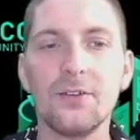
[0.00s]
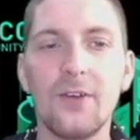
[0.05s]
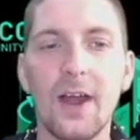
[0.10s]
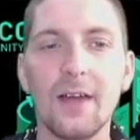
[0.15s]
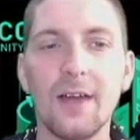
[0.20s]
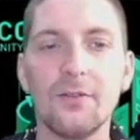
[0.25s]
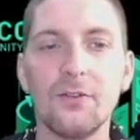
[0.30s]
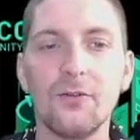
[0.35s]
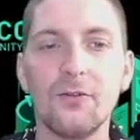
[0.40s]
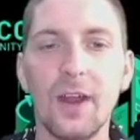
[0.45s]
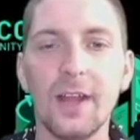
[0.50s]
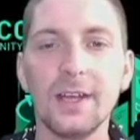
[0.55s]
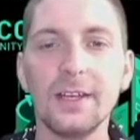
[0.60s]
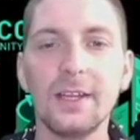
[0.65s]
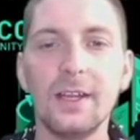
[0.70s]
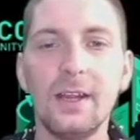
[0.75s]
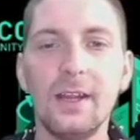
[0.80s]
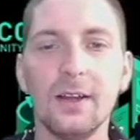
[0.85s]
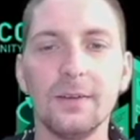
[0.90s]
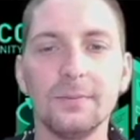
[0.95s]
arrived right
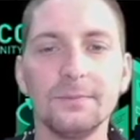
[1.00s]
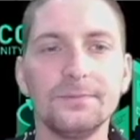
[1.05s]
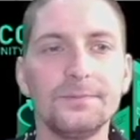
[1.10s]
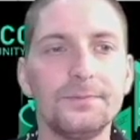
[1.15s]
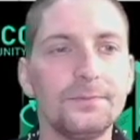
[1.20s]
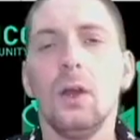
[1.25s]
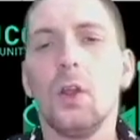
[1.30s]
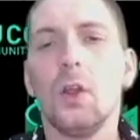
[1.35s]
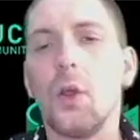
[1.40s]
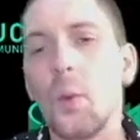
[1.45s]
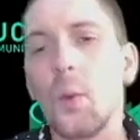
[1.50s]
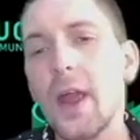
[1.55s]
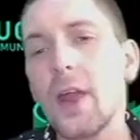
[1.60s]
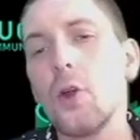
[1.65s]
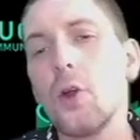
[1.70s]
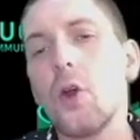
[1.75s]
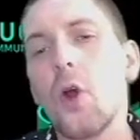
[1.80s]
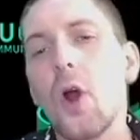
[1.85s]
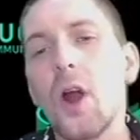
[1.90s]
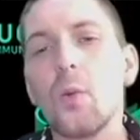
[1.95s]
here. The way
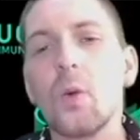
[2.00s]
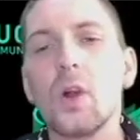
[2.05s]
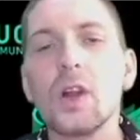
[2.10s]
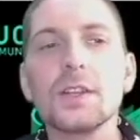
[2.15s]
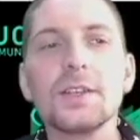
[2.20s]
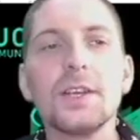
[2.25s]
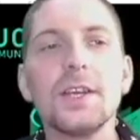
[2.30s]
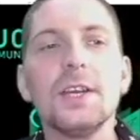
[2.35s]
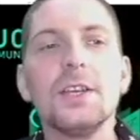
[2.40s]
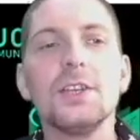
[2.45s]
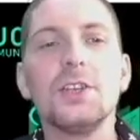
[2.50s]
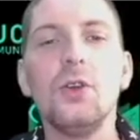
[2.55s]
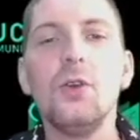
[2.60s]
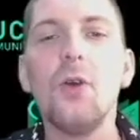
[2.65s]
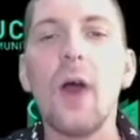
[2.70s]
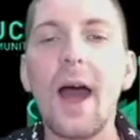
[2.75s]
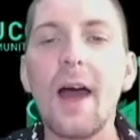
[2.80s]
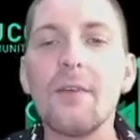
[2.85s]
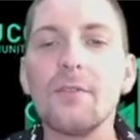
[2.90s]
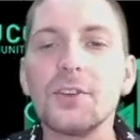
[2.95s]
KuCoin works is
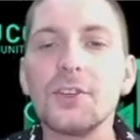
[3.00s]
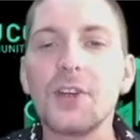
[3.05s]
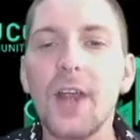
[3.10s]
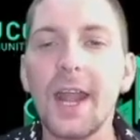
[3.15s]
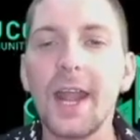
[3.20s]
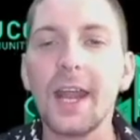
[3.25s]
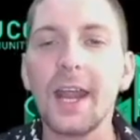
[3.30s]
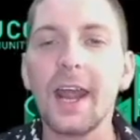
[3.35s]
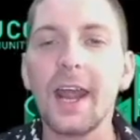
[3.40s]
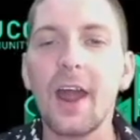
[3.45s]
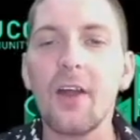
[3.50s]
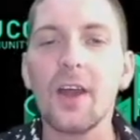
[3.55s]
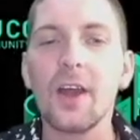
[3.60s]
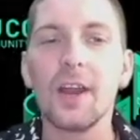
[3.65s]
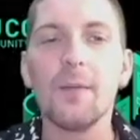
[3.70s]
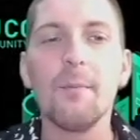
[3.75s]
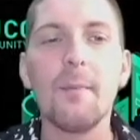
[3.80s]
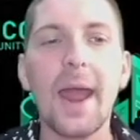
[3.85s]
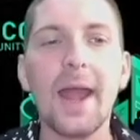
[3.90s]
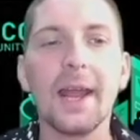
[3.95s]
you have a trading account and
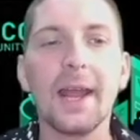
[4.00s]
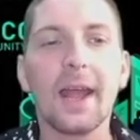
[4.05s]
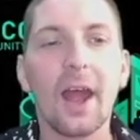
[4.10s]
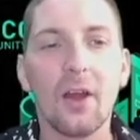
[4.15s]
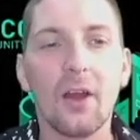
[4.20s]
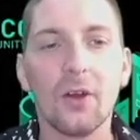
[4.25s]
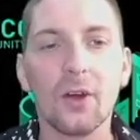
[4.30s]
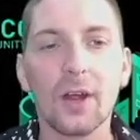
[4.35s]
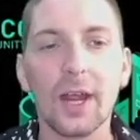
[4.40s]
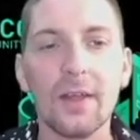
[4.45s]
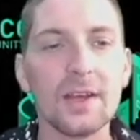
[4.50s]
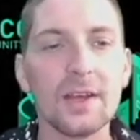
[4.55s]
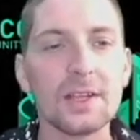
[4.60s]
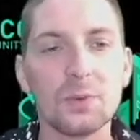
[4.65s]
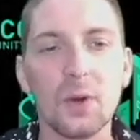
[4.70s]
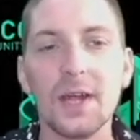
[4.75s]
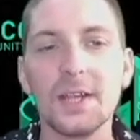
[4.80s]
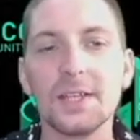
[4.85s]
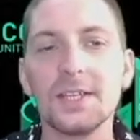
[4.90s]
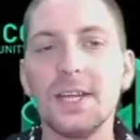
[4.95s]
a main account. Okay, that's
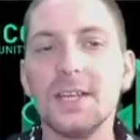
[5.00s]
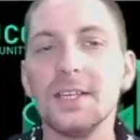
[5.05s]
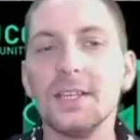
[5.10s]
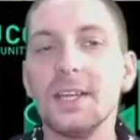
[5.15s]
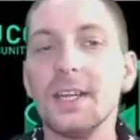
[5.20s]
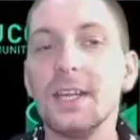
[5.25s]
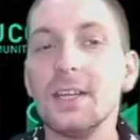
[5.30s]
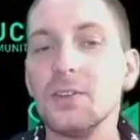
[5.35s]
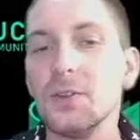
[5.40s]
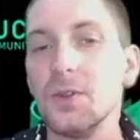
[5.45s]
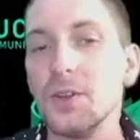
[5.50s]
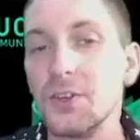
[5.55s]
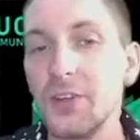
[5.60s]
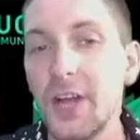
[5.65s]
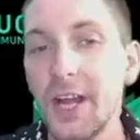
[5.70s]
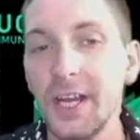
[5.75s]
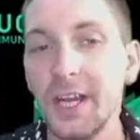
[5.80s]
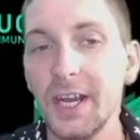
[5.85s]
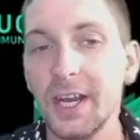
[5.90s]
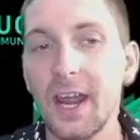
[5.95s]
why I sent it into the
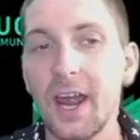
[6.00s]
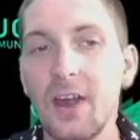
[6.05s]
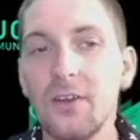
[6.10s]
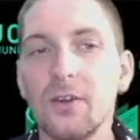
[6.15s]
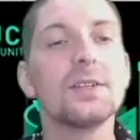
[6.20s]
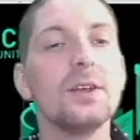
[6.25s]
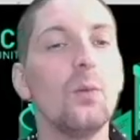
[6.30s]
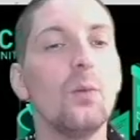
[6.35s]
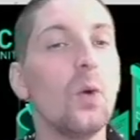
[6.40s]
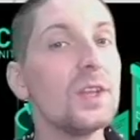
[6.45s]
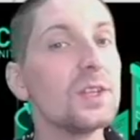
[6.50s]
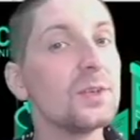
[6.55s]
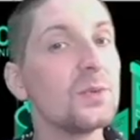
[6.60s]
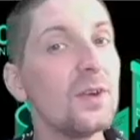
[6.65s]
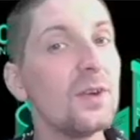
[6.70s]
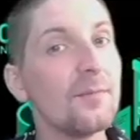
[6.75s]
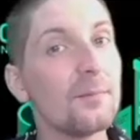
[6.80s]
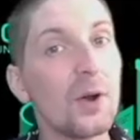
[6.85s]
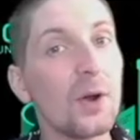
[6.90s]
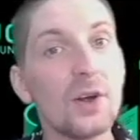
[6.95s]
trading account. Once
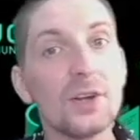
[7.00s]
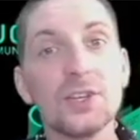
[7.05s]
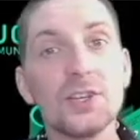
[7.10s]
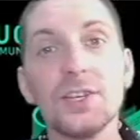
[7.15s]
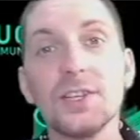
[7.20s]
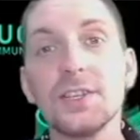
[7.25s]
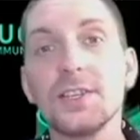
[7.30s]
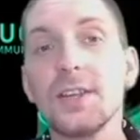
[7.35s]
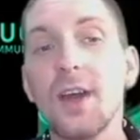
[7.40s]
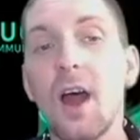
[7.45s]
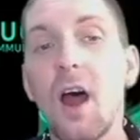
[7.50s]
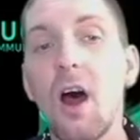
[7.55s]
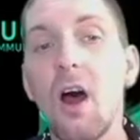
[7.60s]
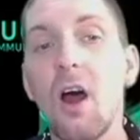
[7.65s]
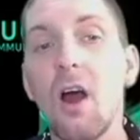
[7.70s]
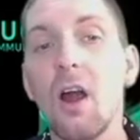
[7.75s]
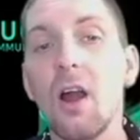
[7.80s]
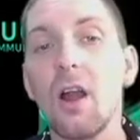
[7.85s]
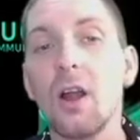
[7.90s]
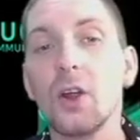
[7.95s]
we've purchased
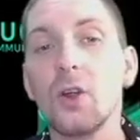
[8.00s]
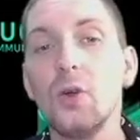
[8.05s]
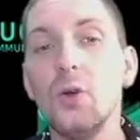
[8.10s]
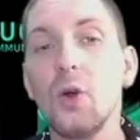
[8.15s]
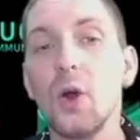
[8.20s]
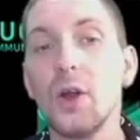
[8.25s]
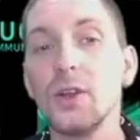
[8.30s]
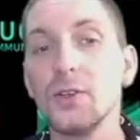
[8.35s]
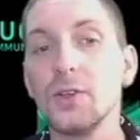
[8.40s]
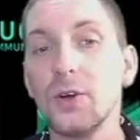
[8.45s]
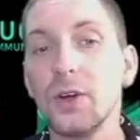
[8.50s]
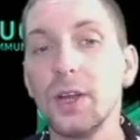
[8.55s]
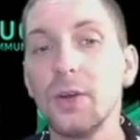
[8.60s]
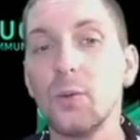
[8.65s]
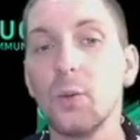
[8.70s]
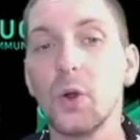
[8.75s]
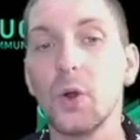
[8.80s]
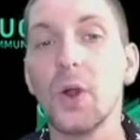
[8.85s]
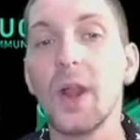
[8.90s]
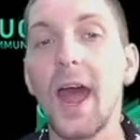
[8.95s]
our KuCoin token,
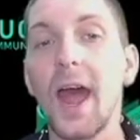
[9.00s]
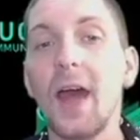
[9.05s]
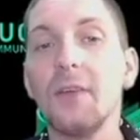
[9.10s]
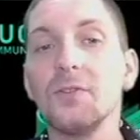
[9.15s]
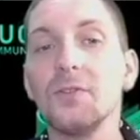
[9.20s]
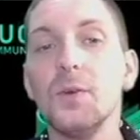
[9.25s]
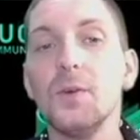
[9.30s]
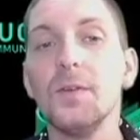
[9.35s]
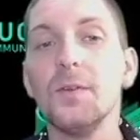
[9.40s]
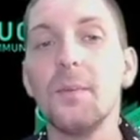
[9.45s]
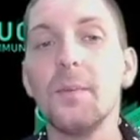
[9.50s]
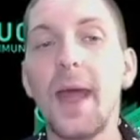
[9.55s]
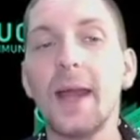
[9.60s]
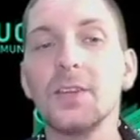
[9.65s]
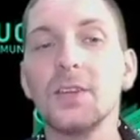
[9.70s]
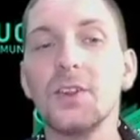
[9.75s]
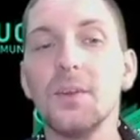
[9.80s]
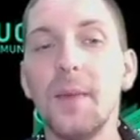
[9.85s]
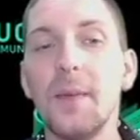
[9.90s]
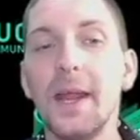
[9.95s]
we're going to have to move it
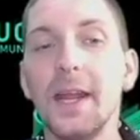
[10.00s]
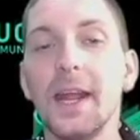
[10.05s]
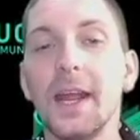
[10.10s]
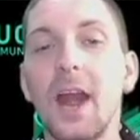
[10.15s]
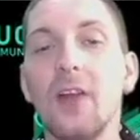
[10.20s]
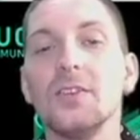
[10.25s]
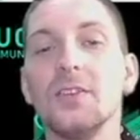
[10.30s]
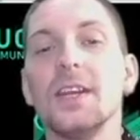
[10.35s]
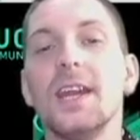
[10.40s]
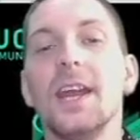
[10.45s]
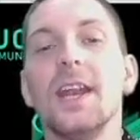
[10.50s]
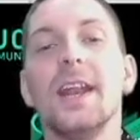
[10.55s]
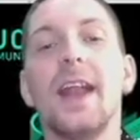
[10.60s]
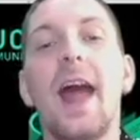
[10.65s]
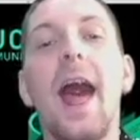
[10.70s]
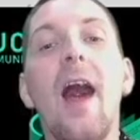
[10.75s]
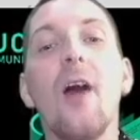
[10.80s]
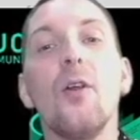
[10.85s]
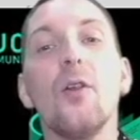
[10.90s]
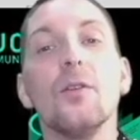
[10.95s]
back to the main account to get it
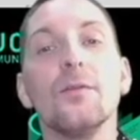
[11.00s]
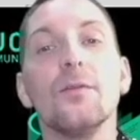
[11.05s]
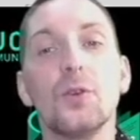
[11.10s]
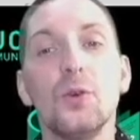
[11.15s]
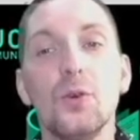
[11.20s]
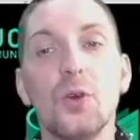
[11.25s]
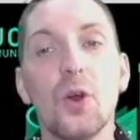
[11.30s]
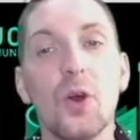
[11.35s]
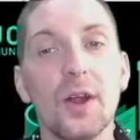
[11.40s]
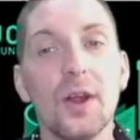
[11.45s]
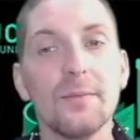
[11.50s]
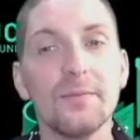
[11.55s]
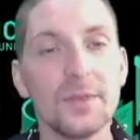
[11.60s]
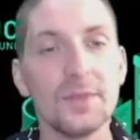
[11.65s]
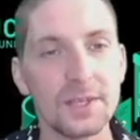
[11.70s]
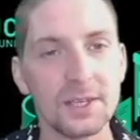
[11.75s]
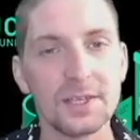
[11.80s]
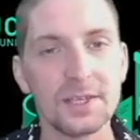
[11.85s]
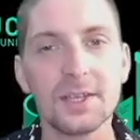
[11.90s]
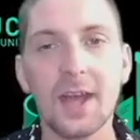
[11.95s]
out of KuCoin.
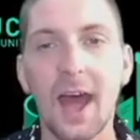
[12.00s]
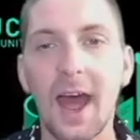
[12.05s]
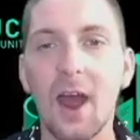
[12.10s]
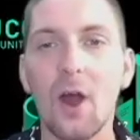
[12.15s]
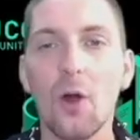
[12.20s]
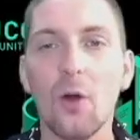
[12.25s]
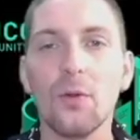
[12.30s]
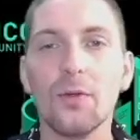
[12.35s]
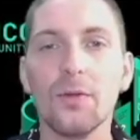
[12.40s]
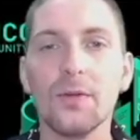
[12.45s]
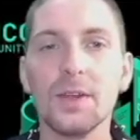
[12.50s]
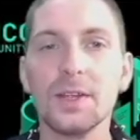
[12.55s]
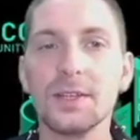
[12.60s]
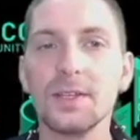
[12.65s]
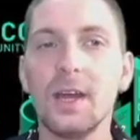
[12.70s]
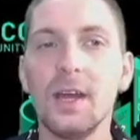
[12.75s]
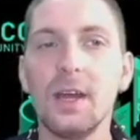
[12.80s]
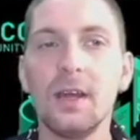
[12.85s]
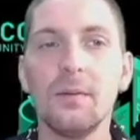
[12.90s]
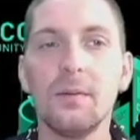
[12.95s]
This is how
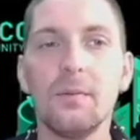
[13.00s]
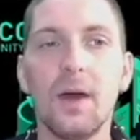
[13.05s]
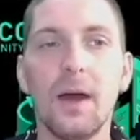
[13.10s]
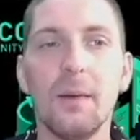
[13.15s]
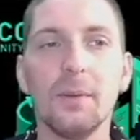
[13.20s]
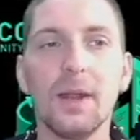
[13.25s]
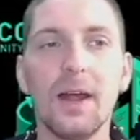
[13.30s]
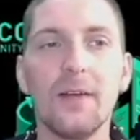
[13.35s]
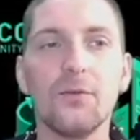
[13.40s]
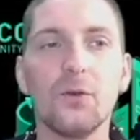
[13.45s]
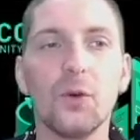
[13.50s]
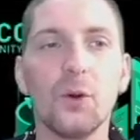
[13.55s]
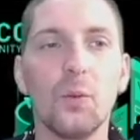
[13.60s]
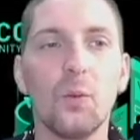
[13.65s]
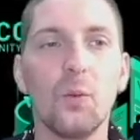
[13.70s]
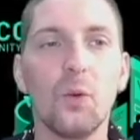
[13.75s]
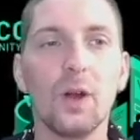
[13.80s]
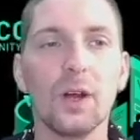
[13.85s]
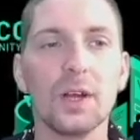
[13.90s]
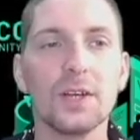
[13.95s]
this platform
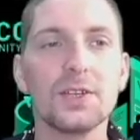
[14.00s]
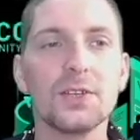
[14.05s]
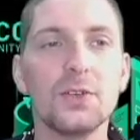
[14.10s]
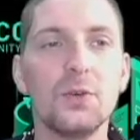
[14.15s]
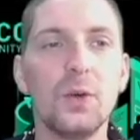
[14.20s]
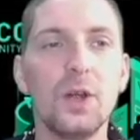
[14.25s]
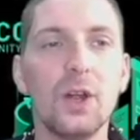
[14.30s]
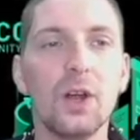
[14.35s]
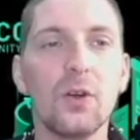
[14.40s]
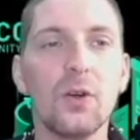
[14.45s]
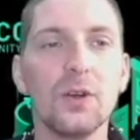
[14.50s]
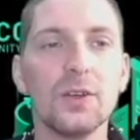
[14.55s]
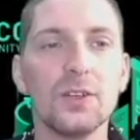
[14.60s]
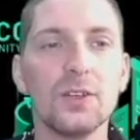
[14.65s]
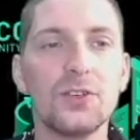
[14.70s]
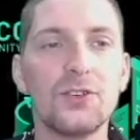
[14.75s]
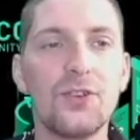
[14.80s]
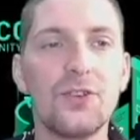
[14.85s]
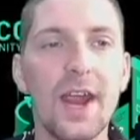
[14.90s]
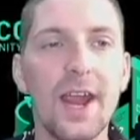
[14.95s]
works. So we are going to
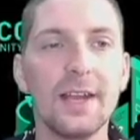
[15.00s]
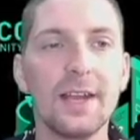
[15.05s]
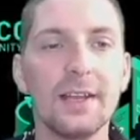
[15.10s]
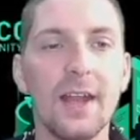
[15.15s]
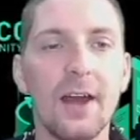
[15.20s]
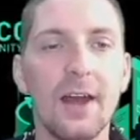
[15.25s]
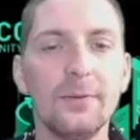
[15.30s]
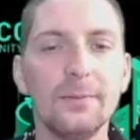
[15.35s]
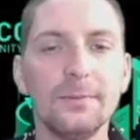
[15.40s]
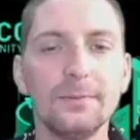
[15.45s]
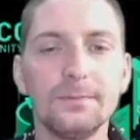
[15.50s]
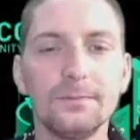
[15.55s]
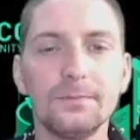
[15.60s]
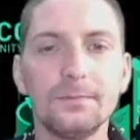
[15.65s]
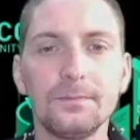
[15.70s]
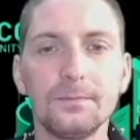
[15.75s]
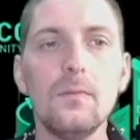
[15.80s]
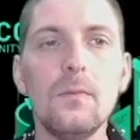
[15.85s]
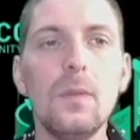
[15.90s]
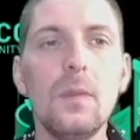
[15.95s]
trade now.
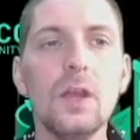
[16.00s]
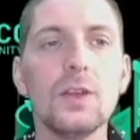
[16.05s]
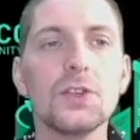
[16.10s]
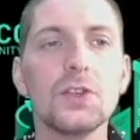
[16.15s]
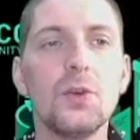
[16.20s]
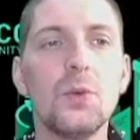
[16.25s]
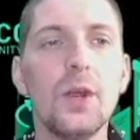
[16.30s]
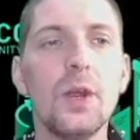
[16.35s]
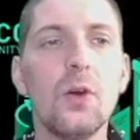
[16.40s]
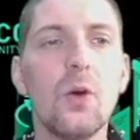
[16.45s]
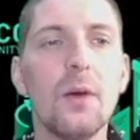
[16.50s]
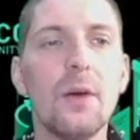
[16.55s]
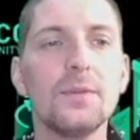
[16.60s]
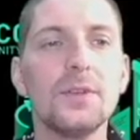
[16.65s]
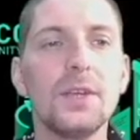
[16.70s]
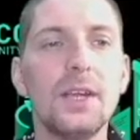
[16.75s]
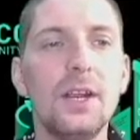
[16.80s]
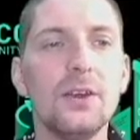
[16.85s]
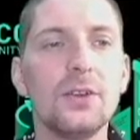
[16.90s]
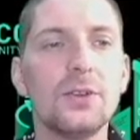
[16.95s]
So we go up
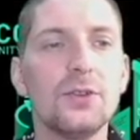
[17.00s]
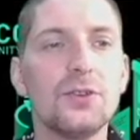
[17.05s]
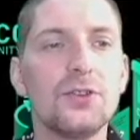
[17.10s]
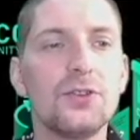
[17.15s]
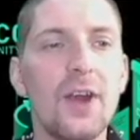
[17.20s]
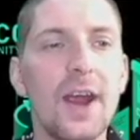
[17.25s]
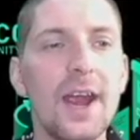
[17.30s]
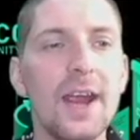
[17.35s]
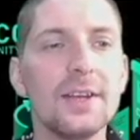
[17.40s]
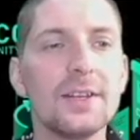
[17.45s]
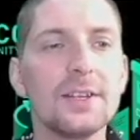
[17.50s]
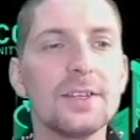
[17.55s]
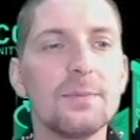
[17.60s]
here to trade,